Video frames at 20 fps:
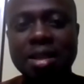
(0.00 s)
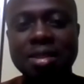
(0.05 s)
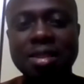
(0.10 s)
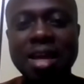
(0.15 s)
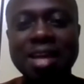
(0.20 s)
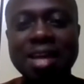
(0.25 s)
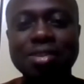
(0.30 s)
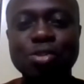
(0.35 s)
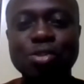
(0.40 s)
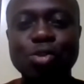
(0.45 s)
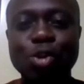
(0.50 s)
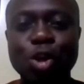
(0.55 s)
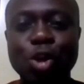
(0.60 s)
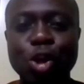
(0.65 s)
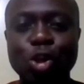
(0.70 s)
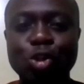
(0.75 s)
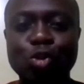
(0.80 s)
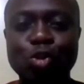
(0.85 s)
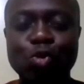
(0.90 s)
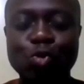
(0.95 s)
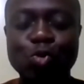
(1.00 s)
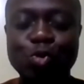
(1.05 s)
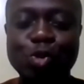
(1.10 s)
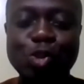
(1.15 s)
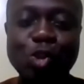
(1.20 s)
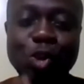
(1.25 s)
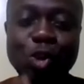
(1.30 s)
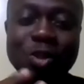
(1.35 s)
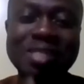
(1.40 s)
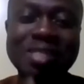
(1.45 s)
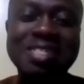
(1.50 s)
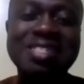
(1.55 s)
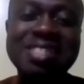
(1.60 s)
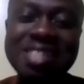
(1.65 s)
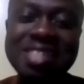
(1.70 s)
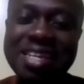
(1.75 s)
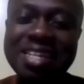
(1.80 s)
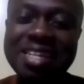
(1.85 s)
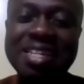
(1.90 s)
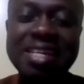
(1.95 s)
that to
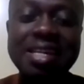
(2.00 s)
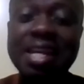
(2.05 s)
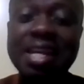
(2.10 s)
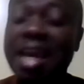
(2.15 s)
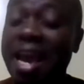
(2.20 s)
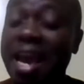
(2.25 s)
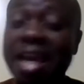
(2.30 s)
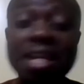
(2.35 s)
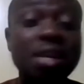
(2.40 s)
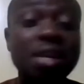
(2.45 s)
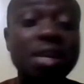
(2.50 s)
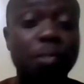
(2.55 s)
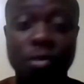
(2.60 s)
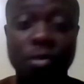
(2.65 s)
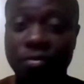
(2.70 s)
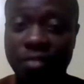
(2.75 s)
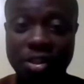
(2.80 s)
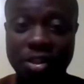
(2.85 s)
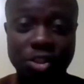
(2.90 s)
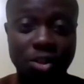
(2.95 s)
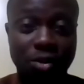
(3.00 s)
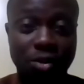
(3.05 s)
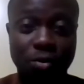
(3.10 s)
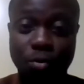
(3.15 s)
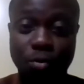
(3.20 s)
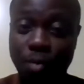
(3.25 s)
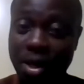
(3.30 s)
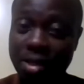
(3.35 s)
succeed in any profession,